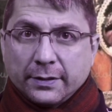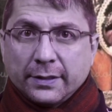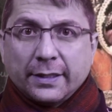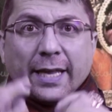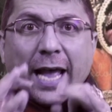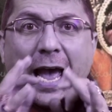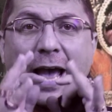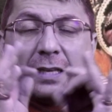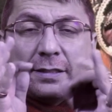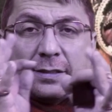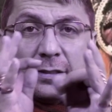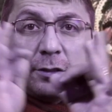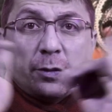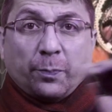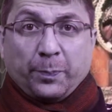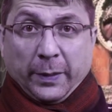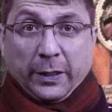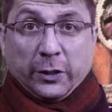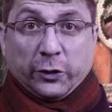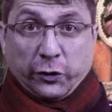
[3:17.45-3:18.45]
the
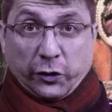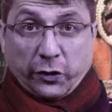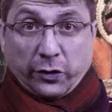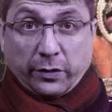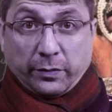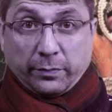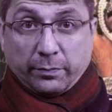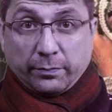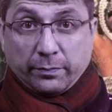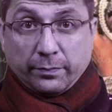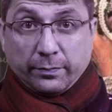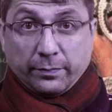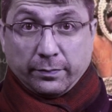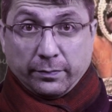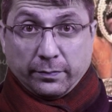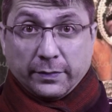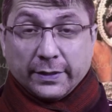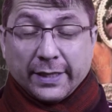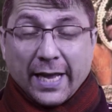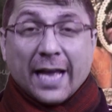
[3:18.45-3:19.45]
picture.
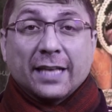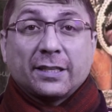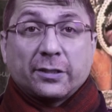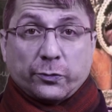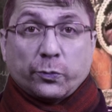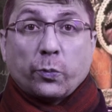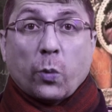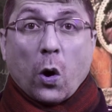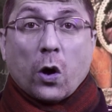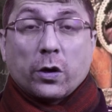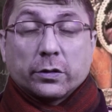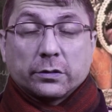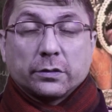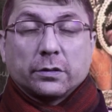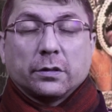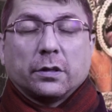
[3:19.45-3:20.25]
That's what.